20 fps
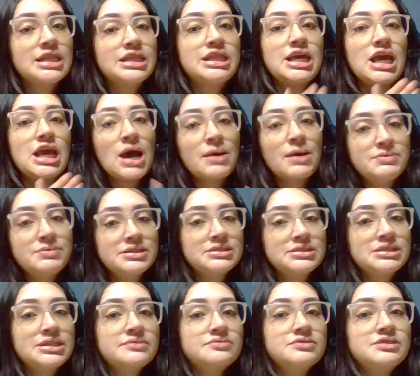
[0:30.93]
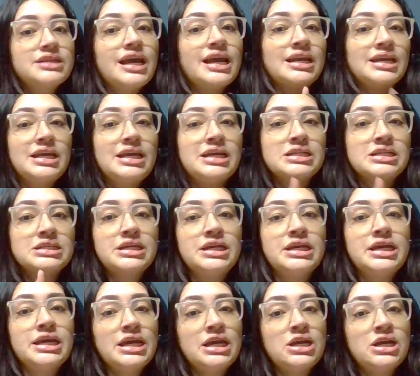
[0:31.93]
the objectives and
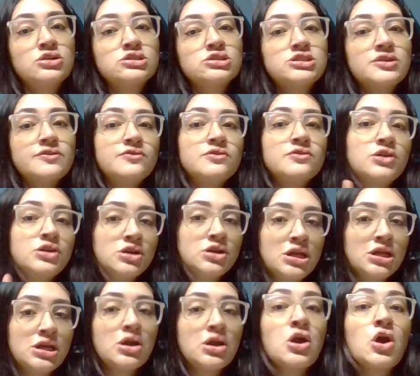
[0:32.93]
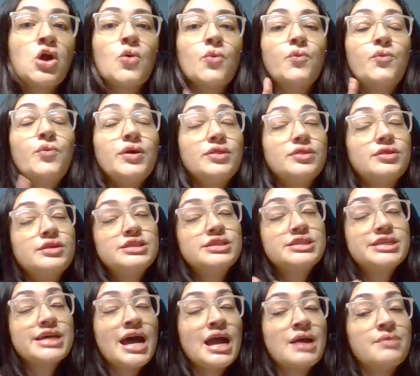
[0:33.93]
indicators of learning with the
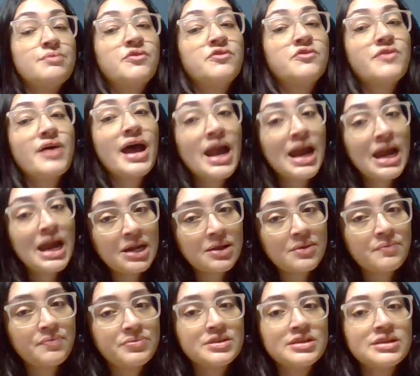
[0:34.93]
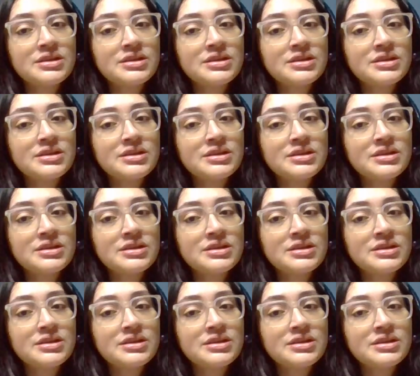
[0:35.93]
type of item.